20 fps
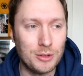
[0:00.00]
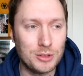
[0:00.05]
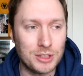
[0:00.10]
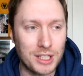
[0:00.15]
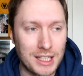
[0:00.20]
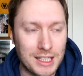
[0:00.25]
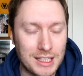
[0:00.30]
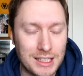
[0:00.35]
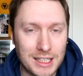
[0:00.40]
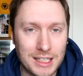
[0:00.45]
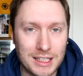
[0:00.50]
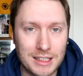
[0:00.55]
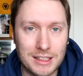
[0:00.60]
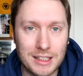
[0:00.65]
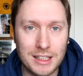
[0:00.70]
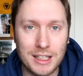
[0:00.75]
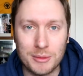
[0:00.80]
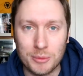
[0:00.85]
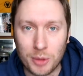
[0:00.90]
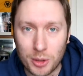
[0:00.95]
I was
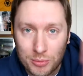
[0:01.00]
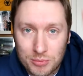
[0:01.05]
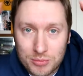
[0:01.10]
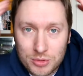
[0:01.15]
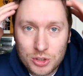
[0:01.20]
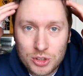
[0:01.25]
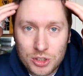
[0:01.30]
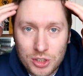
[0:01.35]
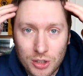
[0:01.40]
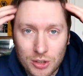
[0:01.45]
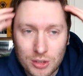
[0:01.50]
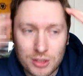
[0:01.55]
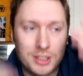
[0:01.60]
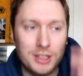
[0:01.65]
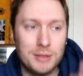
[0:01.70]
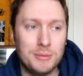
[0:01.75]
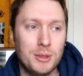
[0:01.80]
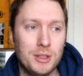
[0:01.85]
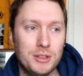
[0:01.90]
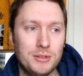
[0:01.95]
aching in my
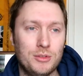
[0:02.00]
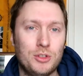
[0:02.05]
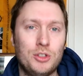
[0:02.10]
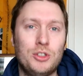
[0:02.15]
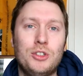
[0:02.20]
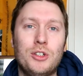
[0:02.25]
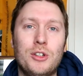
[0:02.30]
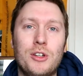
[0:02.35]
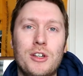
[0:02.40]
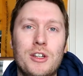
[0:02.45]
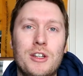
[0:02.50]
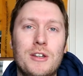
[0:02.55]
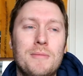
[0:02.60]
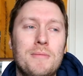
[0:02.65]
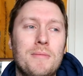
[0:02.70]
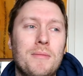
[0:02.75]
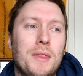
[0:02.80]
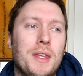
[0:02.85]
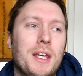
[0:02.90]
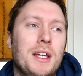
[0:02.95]
skull and in my
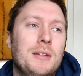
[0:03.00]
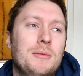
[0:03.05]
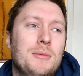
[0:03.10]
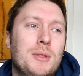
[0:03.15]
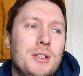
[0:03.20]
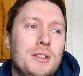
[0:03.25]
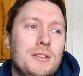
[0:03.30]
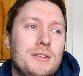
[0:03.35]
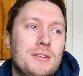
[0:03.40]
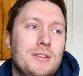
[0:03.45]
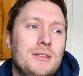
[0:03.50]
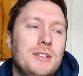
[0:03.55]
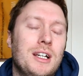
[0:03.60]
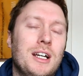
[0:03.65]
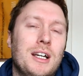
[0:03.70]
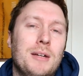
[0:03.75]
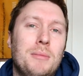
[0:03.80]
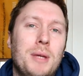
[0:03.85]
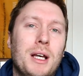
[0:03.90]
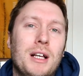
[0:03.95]
sternum and in my
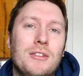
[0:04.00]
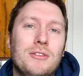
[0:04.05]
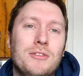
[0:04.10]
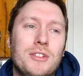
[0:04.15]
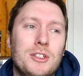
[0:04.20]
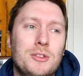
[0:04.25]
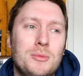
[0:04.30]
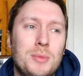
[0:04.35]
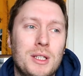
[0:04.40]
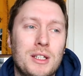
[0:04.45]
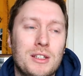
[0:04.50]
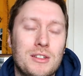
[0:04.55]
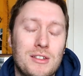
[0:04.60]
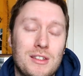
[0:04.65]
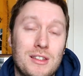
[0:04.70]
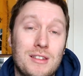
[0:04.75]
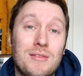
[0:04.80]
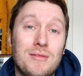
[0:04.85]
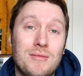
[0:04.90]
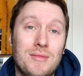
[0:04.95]
pelvis because
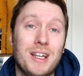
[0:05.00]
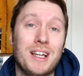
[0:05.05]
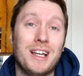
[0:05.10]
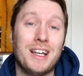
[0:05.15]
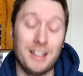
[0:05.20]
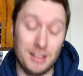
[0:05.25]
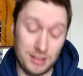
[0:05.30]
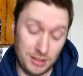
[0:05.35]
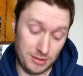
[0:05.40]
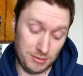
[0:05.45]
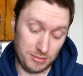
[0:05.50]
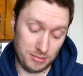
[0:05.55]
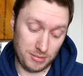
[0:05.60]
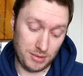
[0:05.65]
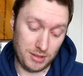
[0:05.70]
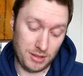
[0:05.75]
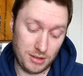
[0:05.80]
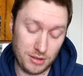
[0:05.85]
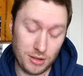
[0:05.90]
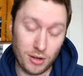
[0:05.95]
of any
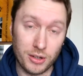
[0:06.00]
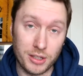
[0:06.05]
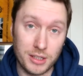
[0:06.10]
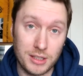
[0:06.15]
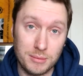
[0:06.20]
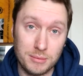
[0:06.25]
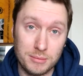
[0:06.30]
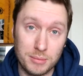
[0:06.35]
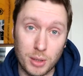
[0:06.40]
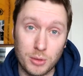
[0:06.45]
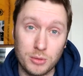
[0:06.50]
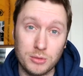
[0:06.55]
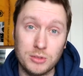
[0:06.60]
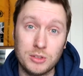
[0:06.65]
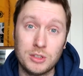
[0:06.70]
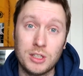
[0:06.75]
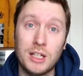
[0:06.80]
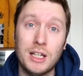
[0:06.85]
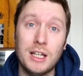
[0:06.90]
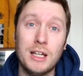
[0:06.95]
thigh
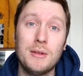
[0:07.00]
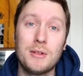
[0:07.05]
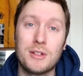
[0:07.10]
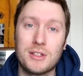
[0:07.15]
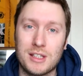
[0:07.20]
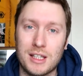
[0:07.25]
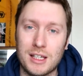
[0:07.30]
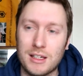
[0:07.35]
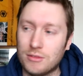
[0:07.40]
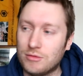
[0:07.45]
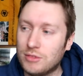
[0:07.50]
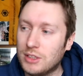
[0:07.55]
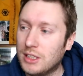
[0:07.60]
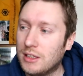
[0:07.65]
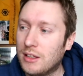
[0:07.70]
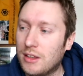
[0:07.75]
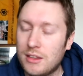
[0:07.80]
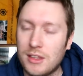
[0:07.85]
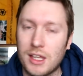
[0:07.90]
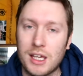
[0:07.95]
bones, because they are
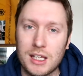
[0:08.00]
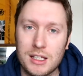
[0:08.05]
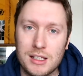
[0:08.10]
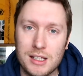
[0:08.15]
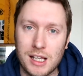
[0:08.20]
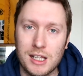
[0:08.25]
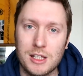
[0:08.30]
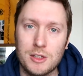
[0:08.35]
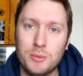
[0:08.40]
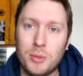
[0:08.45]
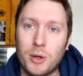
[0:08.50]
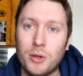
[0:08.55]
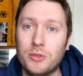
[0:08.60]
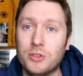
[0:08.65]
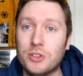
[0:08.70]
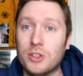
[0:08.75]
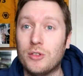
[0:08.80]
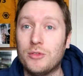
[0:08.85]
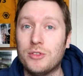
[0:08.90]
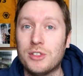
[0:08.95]
really thick, dense
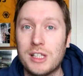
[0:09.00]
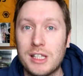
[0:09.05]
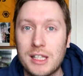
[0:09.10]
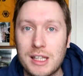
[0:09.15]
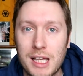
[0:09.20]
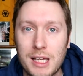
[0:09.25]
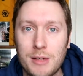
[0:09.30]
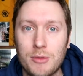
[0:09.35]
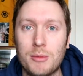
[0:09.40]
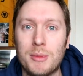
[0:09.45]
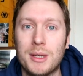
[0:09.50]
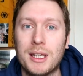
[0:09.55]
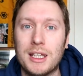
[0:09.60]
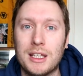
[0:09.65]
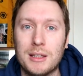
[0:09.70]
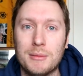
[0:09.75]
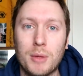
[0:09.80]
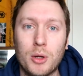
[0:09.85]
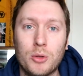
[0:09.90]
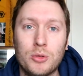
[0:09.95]
bones, and obviously they were
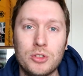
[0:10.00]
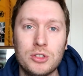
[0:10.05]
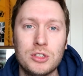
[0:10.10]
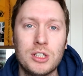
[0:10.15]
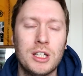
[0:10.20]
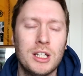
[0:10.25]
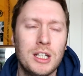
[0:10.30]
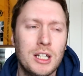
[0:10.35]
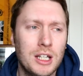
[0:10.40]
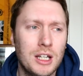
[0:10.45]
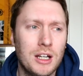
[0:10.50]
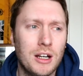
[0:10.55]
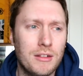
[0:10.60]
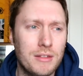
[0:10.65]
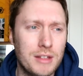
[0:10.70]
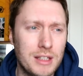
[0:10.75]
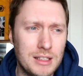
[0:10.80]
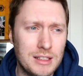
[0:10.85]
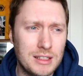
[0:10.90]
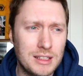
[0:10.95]
making the most
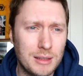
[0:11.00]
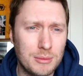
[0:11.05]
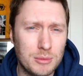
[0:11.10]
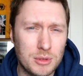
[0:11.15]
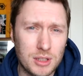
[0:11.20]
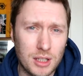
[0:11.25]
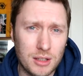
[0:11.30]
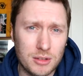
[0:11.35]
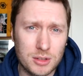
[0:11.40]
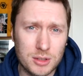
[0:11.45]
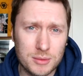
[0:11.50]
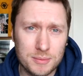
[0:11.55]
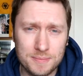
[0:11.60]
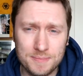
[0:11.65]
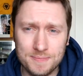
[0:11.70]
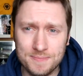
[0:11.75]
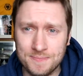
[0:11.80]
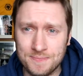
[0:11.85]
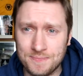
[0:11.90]
of these stem cells.